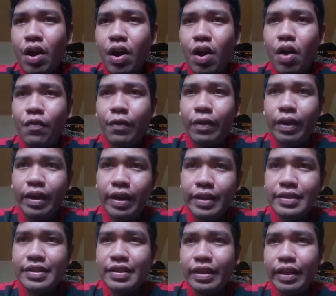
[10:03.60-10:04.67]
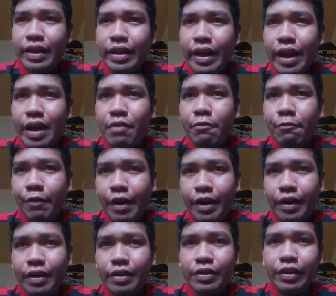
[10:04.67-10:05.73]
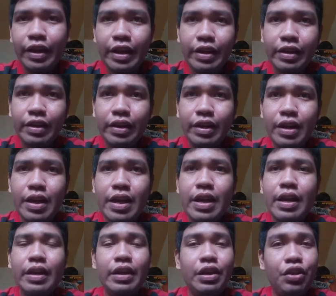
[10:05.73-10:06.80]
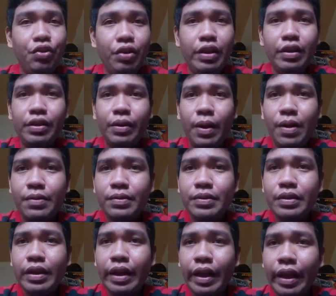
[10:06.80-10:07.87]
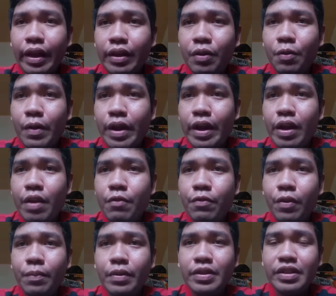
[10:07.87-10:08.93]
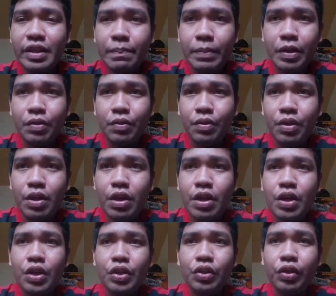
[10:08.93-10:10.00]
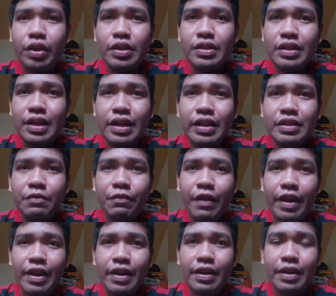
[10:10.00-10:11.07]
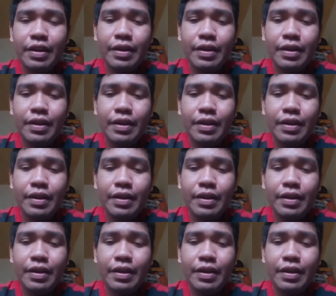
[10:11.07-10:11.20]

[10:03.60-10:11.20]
of a heatsink and fan together. The unit draws heat away from the CPU. To install this fan,